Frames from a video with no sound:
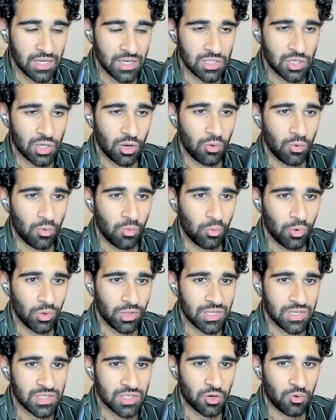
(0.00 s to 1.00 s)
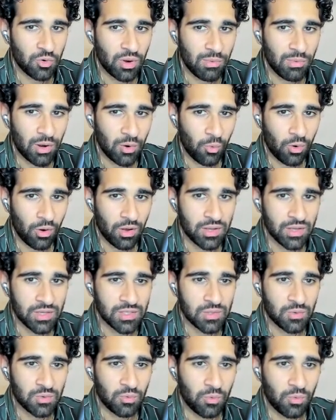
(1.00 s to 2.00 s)
So what this agreement
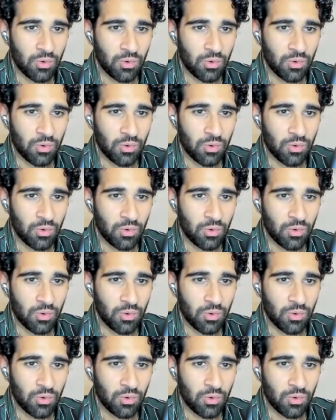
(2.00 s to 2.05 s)
was